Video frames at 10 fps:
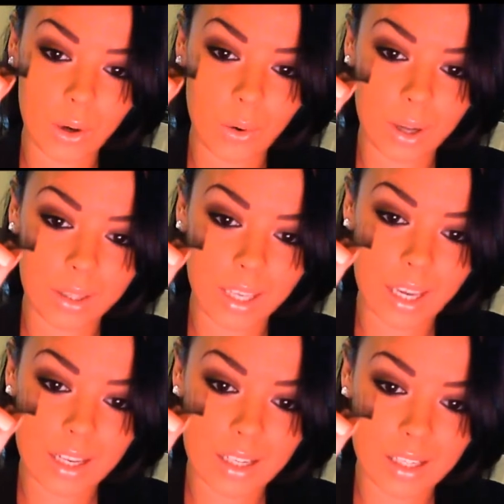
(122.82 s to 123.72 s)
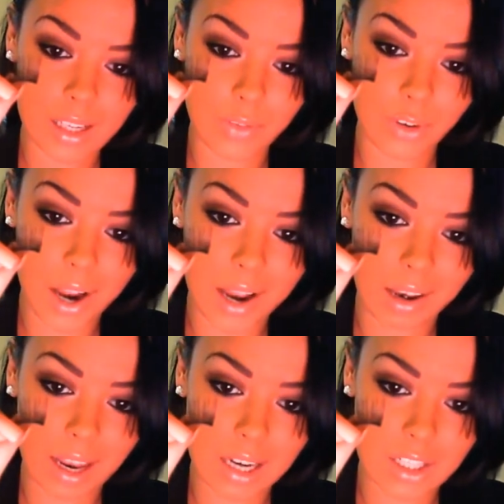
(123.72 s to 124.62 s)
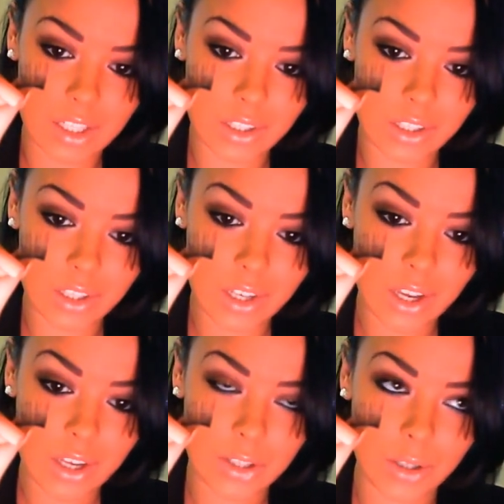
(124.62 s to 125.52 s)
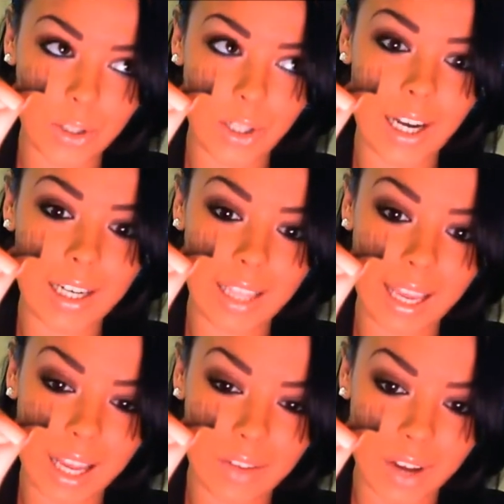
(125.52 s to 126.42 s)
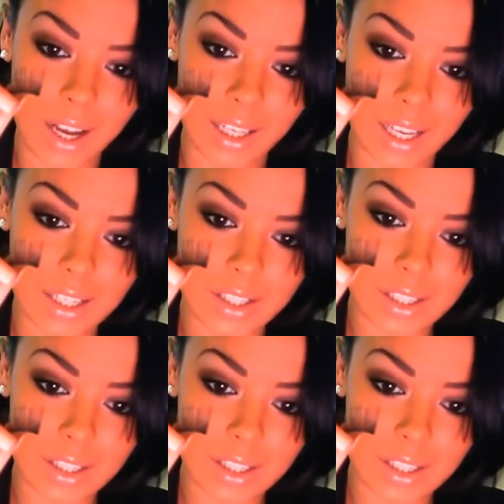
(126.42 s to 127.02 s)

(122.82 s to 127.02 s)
on the end of your eyelash, so they're kind of like half an eyelash.